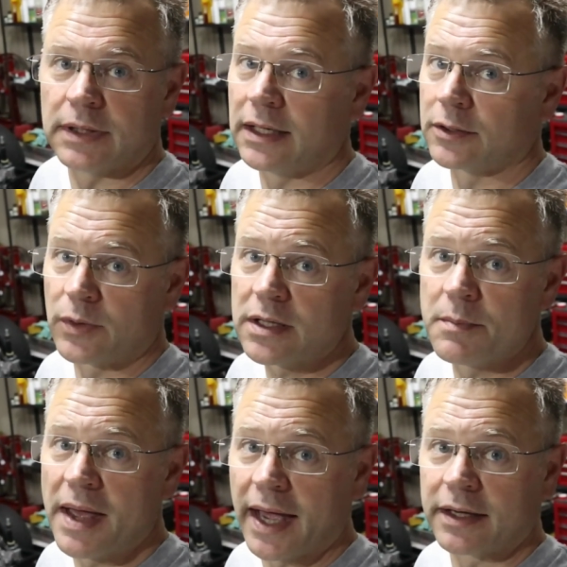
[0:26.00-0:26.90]
and
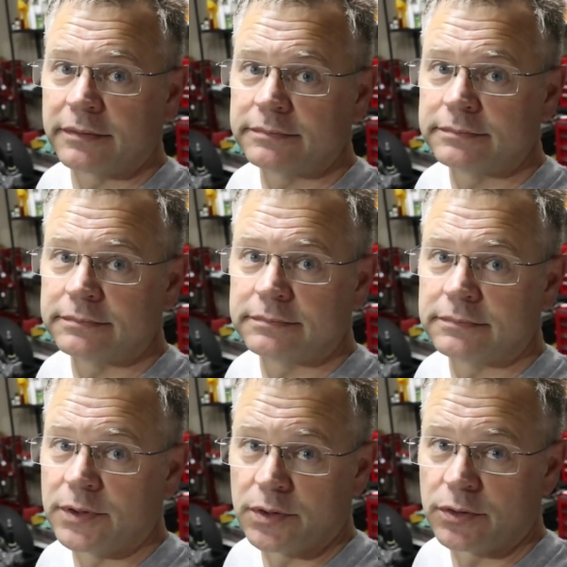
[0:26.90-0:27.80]
welcome back
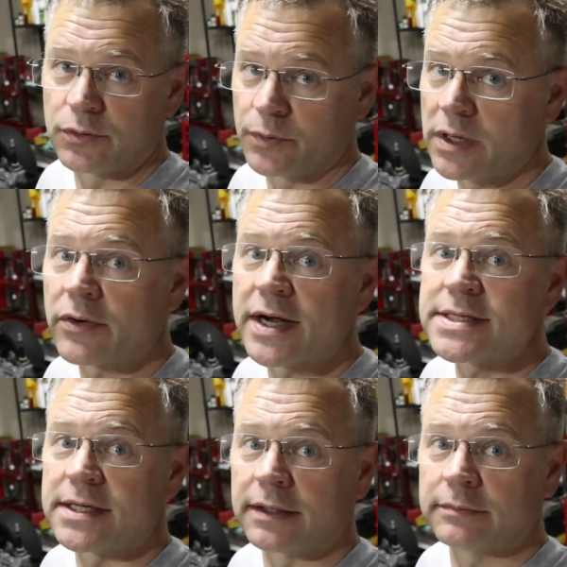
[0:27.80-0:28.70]
to We Are
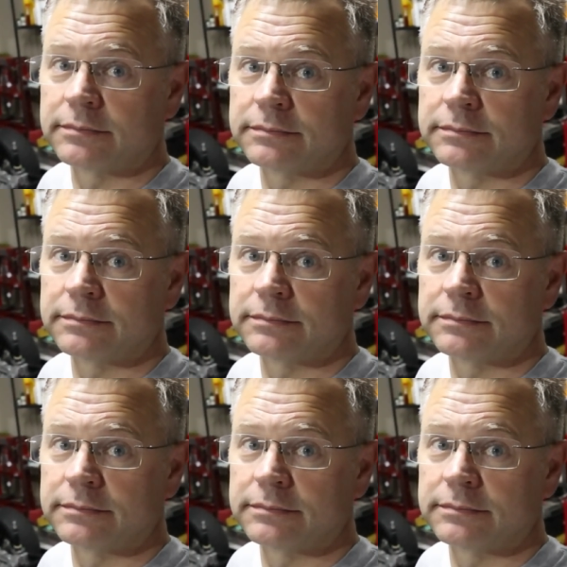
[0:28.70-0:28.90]
Racing.